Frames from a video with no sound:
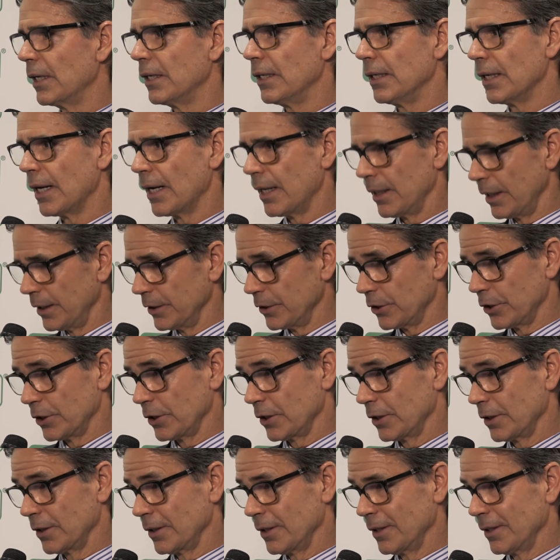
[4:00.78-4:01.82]

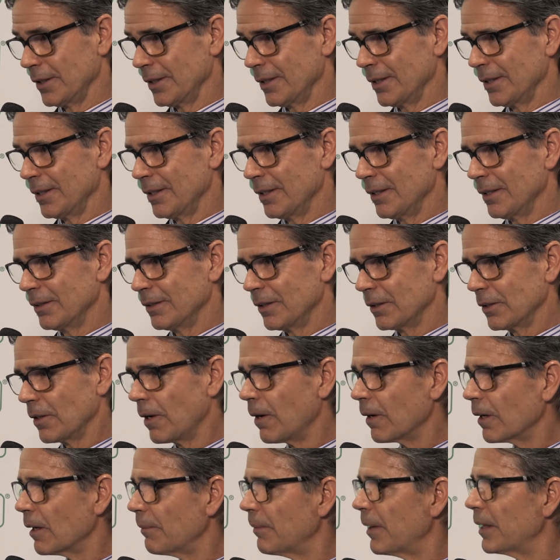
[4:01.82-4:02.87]
knowledge. To
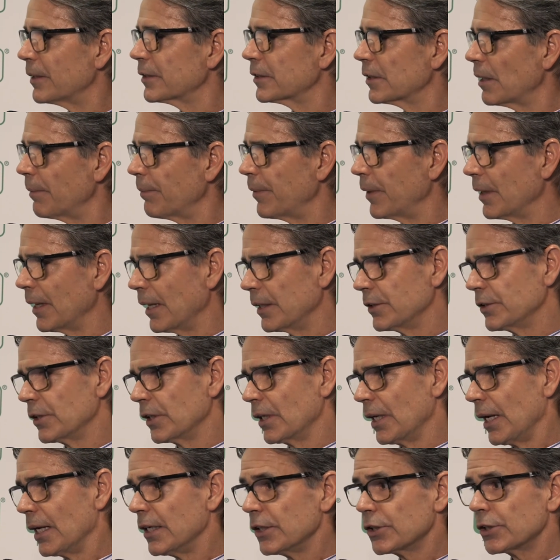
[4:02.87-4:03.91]
talk about something
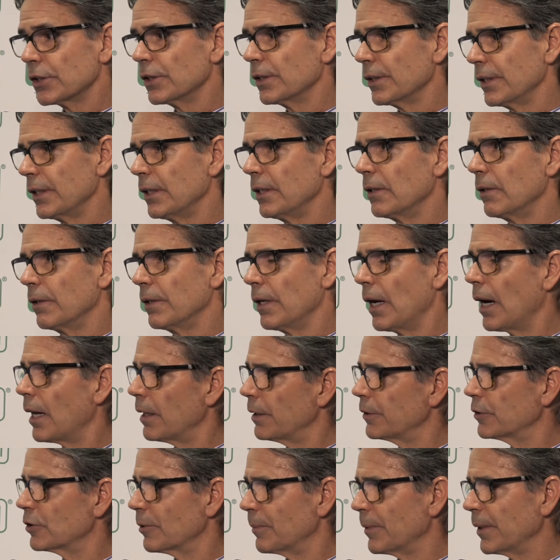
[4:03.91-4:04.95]
educationally or
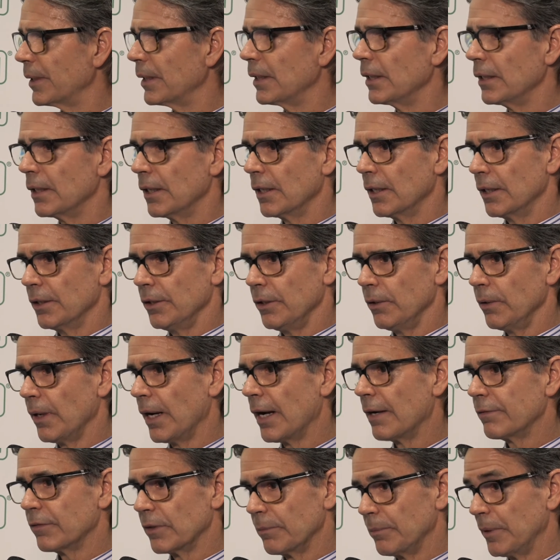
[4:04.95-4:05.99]
knowledgeably, you
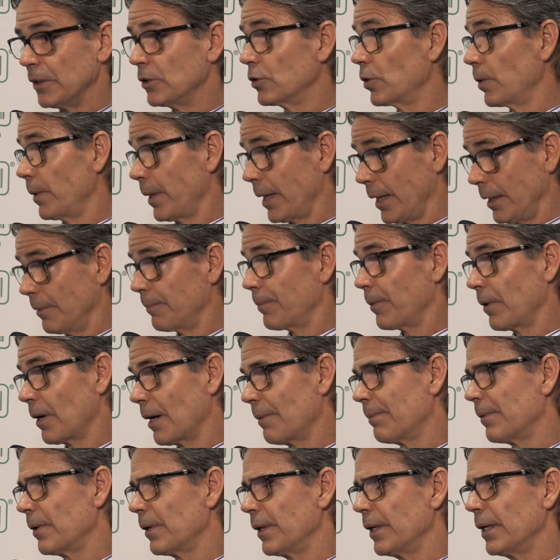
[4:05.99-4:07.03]
have to be trained
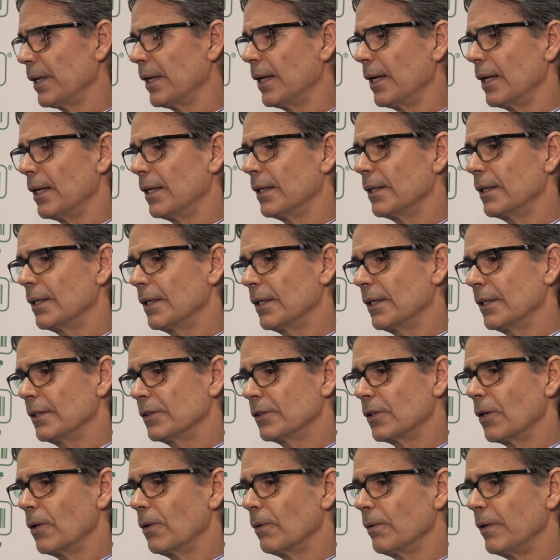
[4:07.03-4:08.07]
properly. And
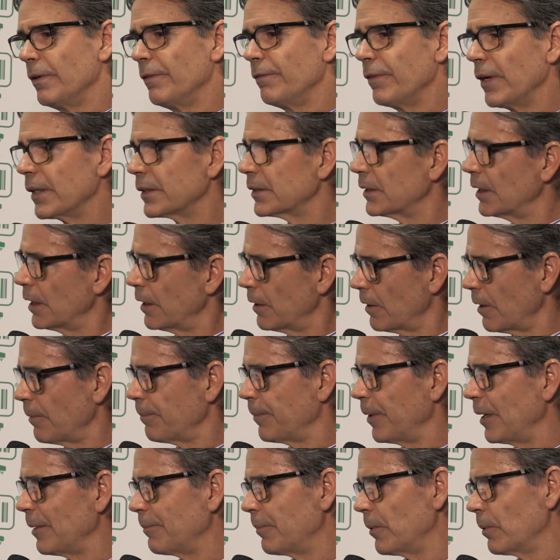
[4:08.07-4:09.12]
so investing in our
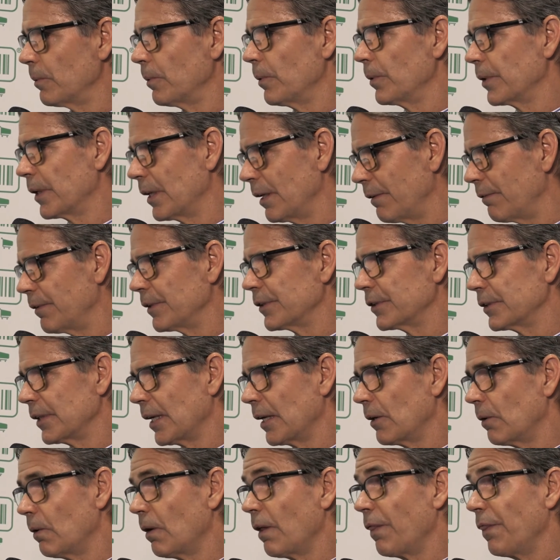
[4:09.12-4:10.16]
people will give us
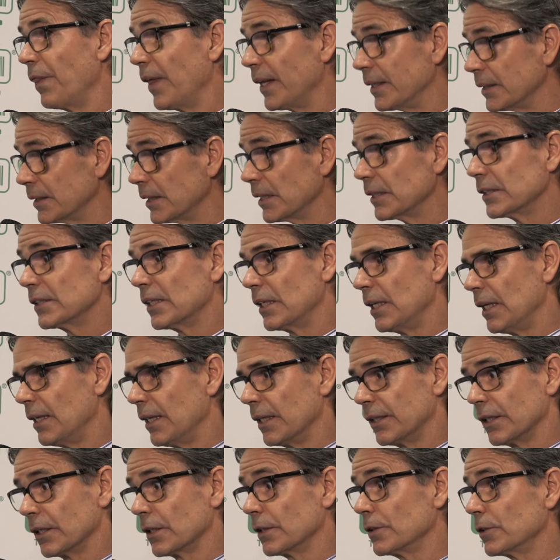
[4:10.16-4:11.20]
that authenticity
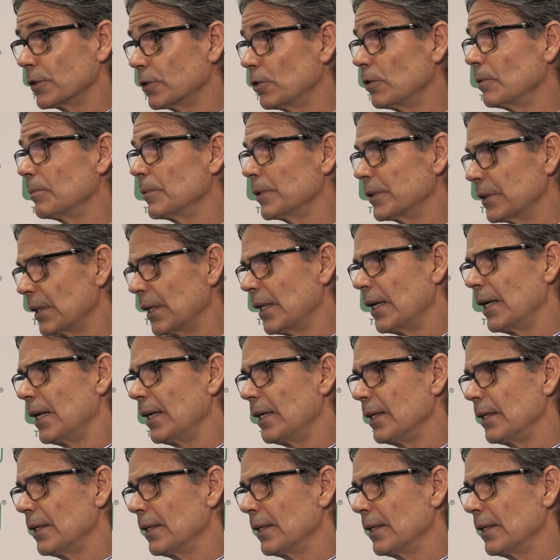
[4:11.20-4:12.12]
that the consumer today,